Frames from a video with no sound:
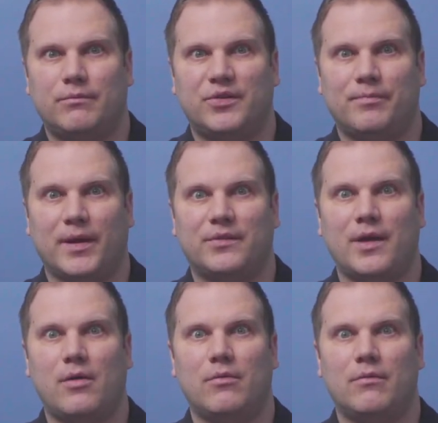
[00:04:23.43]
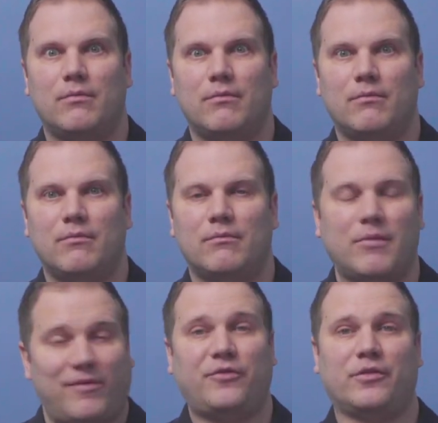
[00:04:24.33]
space out.
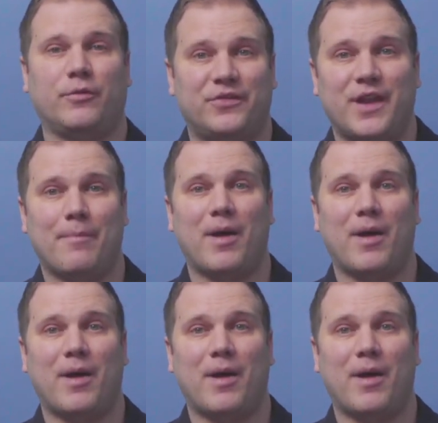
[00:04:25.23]
Eventually we snap